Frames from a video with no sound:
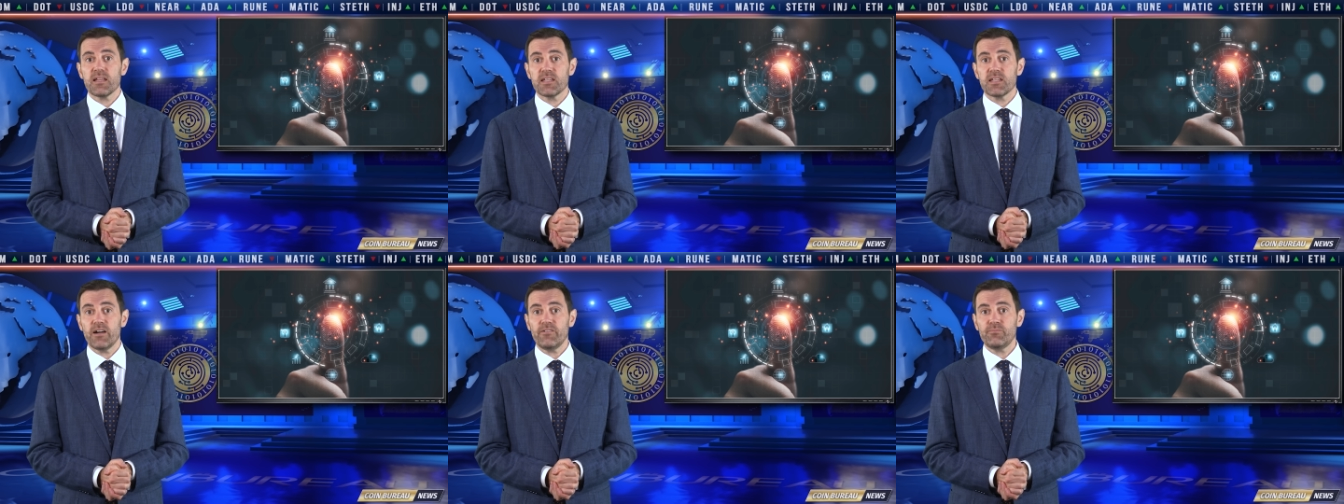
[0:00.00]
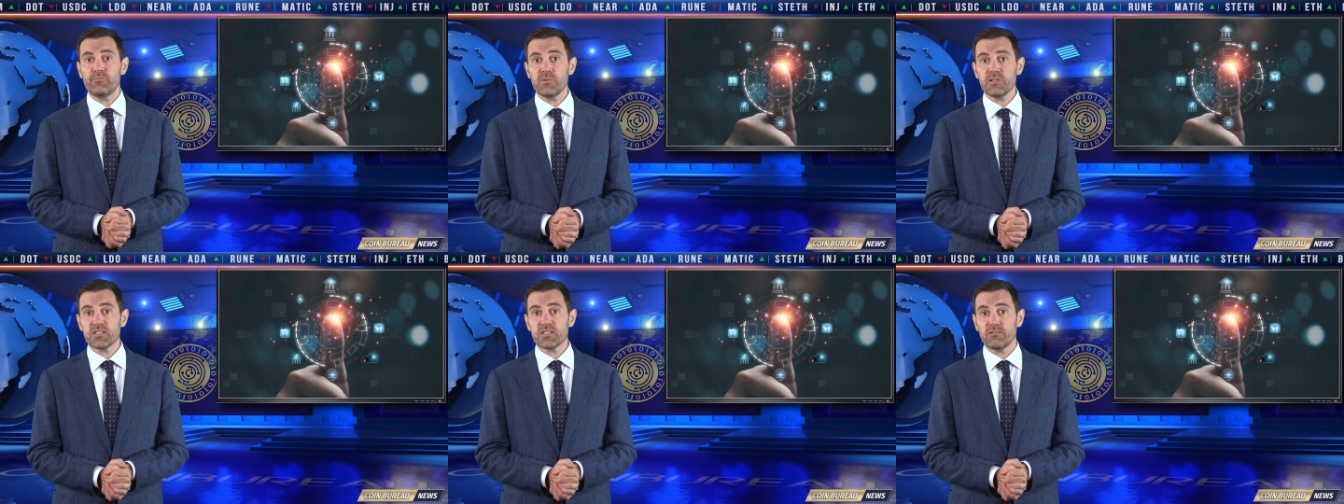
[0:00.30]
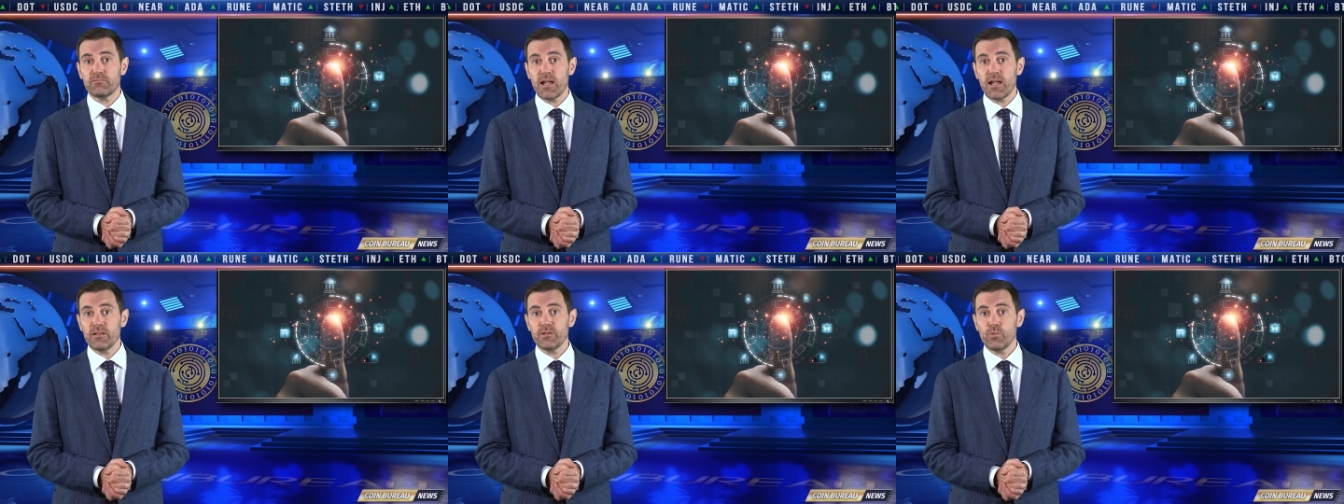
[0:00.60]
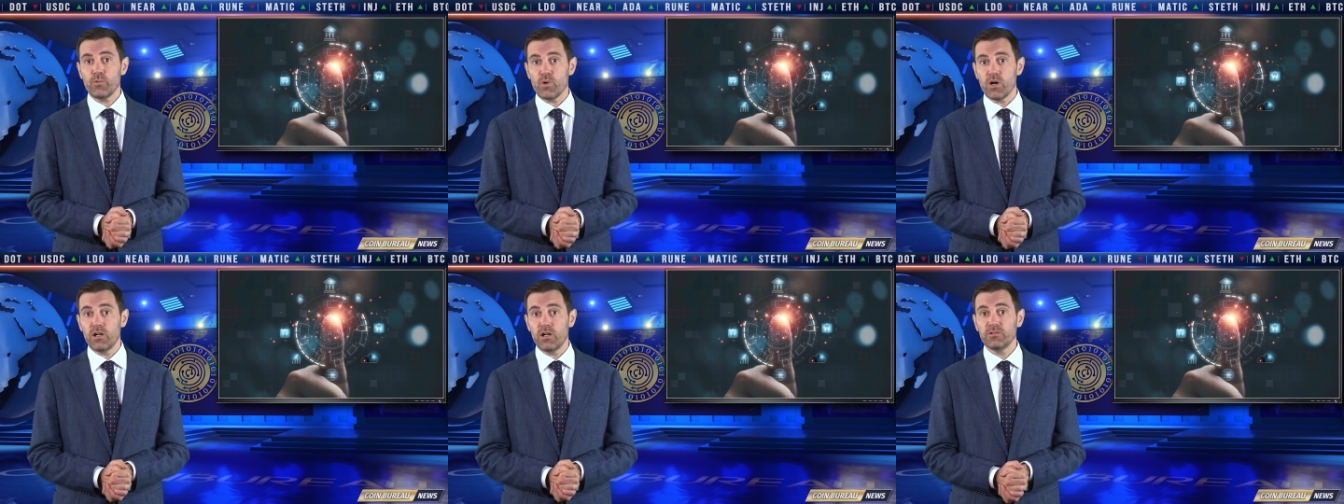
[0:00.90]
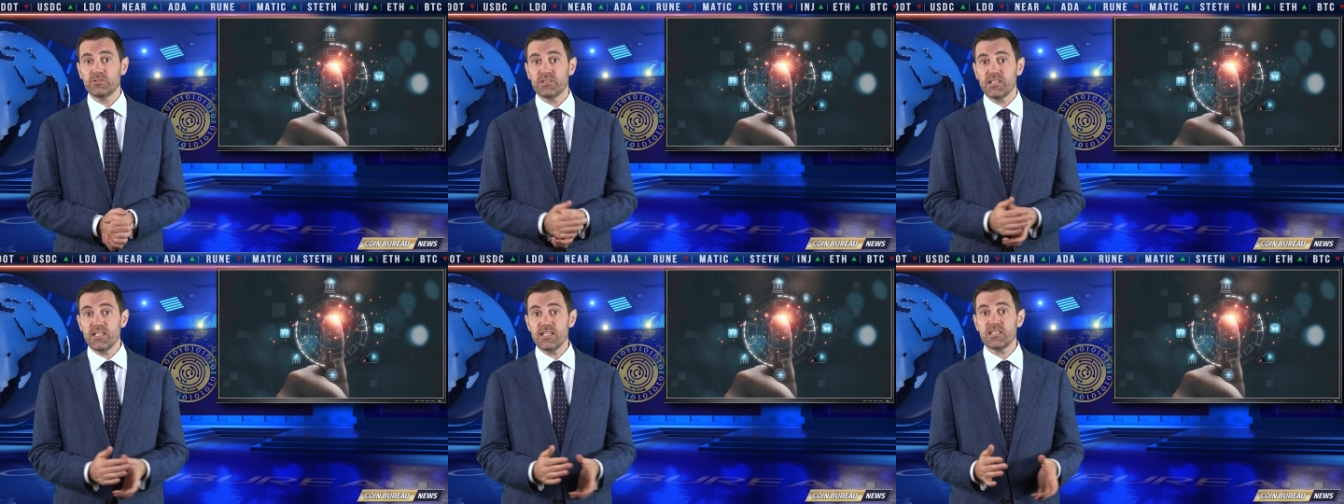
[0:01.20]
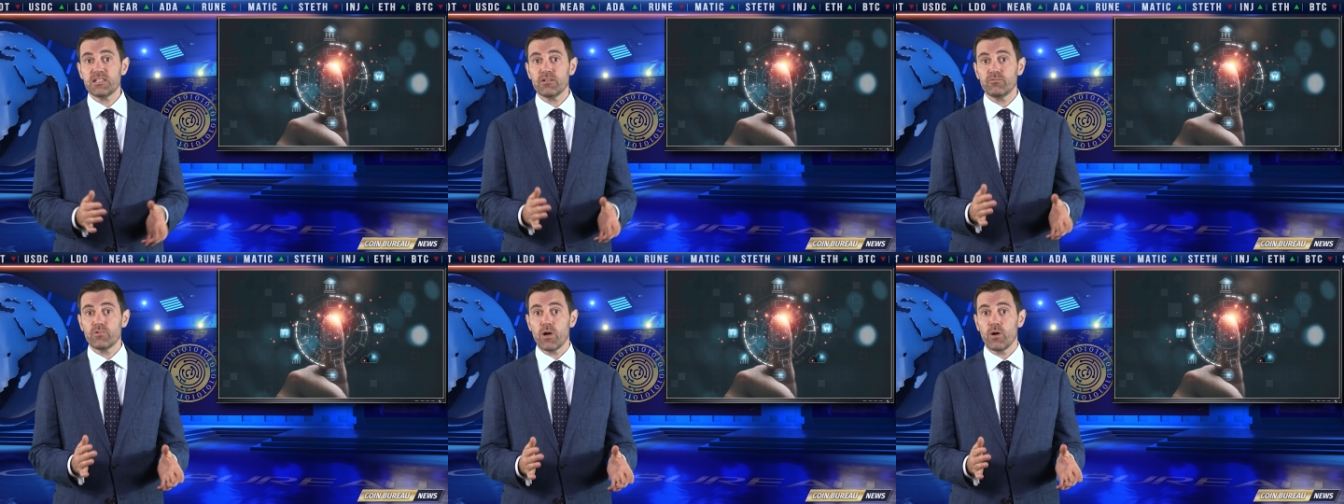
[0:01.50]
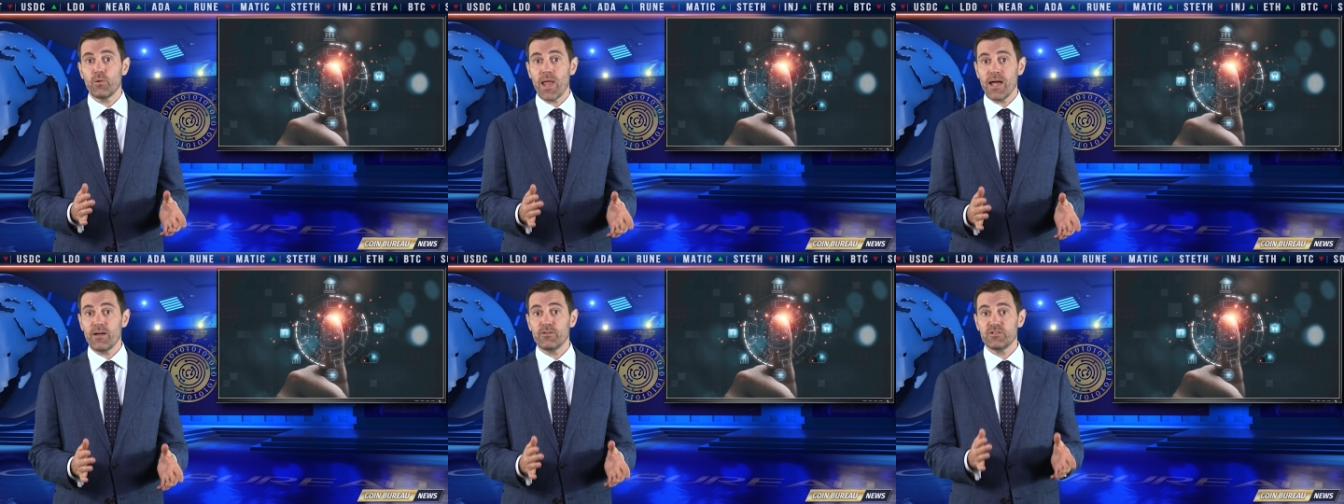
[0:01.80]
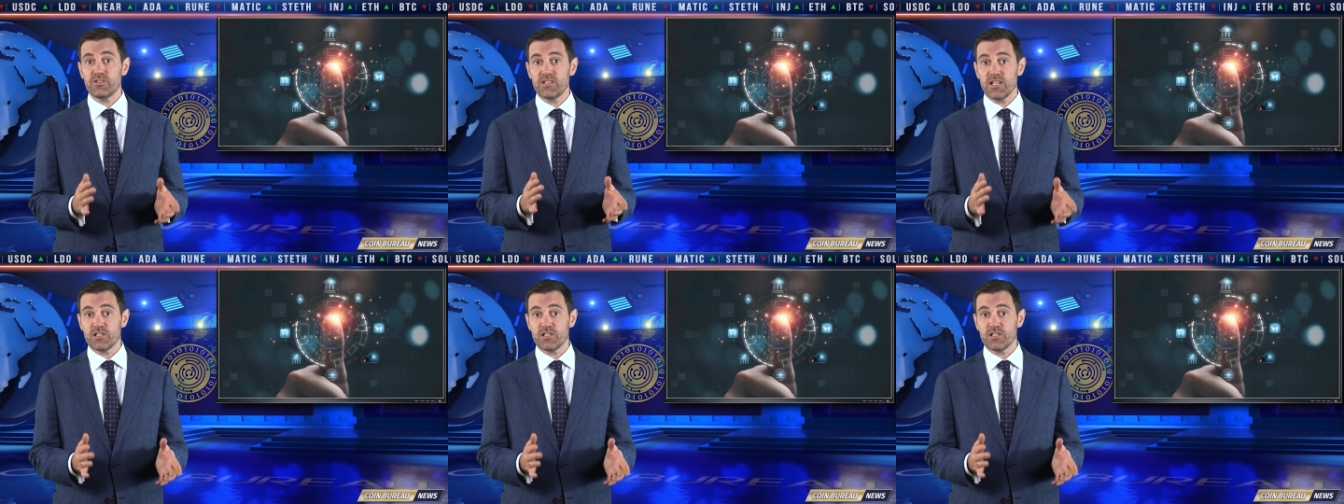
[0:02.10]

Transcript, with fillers: governments around the world need to roll out